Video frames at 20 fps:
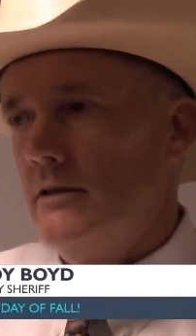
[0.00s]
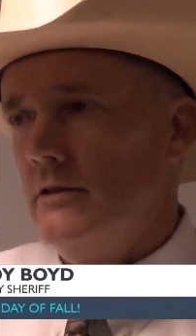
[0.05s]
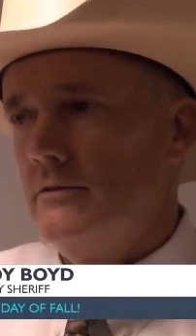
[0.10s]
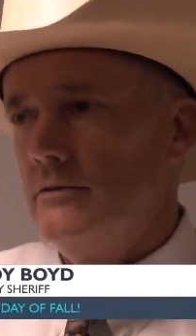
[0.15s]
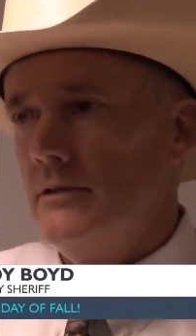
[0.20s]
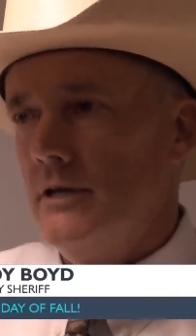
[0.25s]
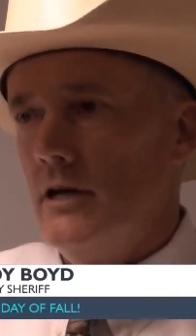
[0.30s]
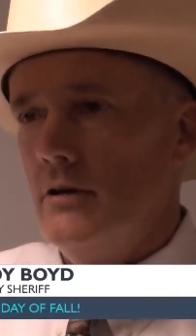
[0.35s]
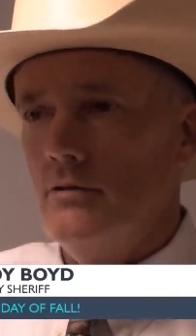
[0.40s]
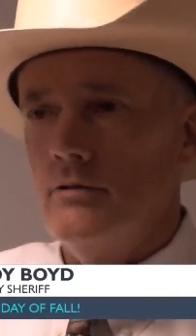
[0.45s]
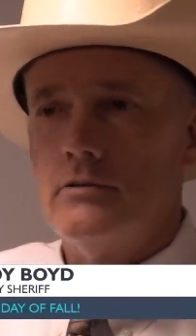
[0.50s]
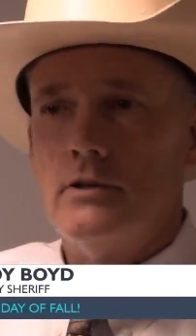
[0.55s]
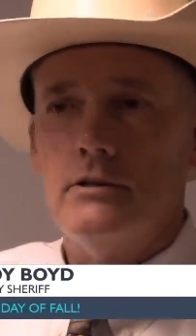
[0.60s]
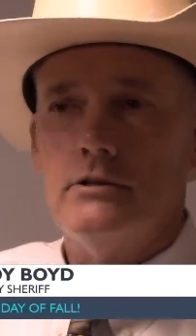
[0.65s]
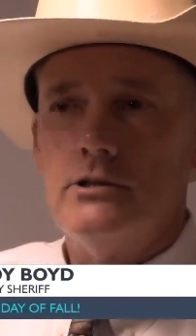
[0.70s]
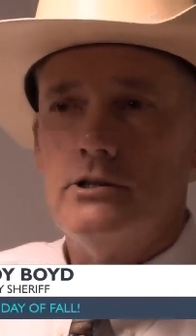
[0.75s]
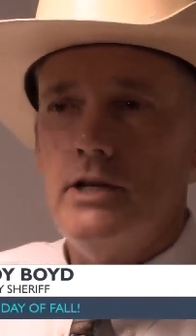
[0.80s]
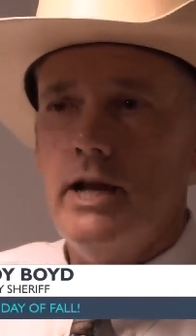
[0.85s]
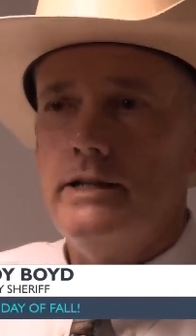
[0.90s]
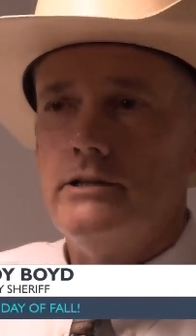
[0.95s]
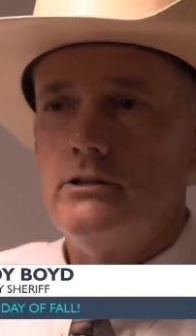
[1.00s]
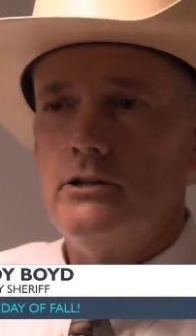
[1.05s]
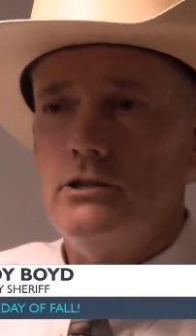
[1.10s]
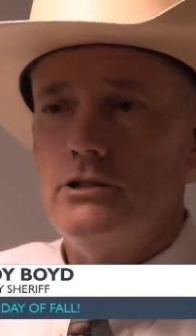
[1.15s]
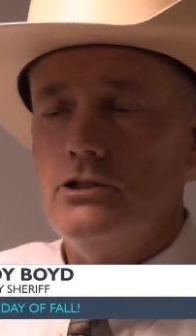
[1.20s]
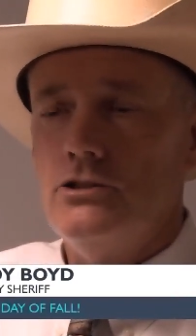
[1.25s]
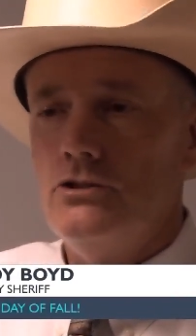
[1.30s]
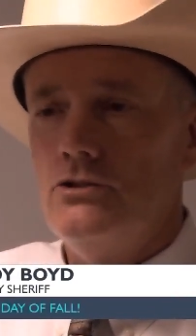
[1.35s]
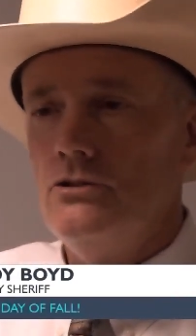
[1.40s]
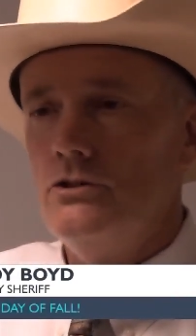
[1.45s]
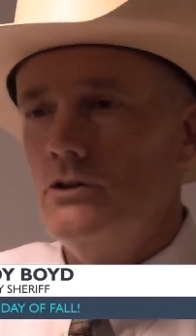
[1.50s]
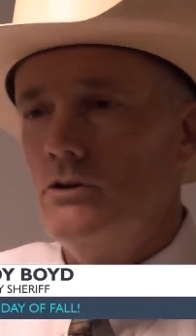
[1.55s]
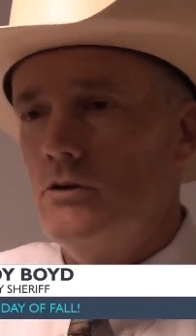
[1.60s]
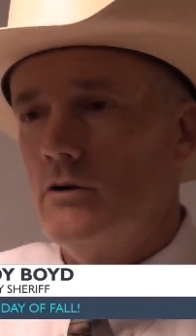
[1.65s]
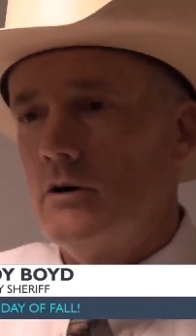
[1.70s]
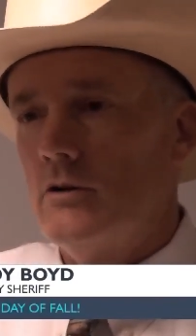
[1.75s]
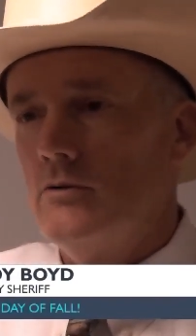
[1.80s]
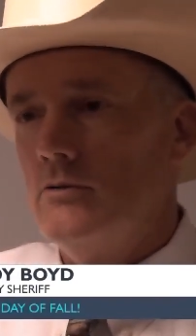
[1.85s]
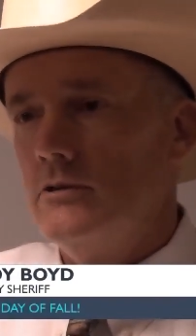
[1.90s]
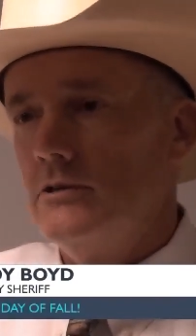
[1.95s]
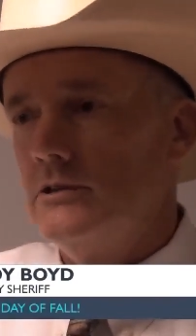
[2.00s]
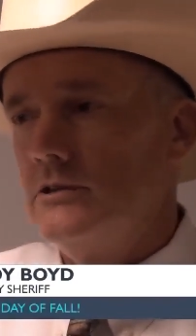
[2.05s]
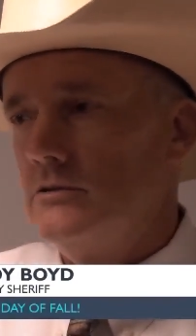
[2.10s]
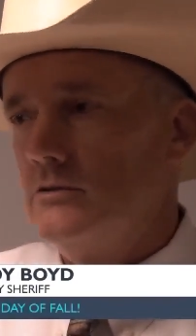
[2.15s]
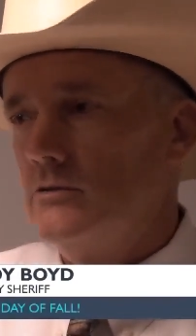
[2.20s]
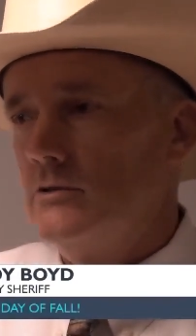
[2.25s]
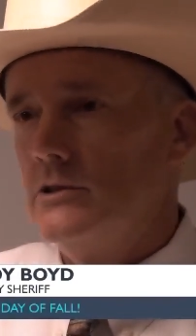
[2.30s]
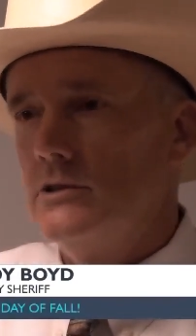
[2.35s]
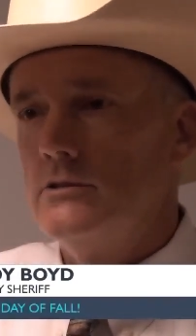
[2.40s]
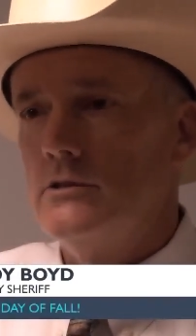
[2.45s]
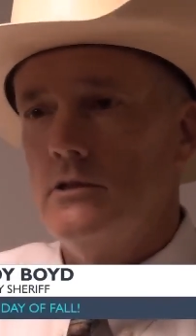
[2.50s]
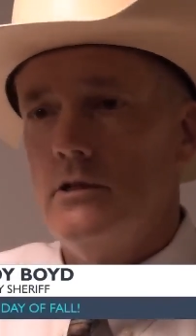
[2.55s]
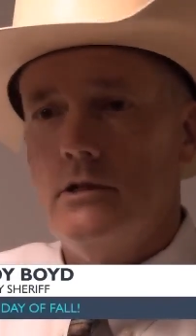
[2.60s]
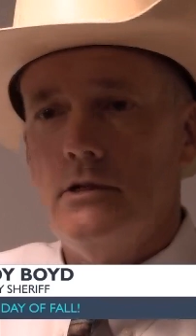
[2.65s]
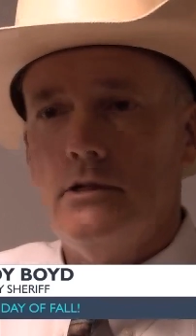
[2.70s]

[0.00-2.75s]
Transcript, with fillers: you know, states such as New York was was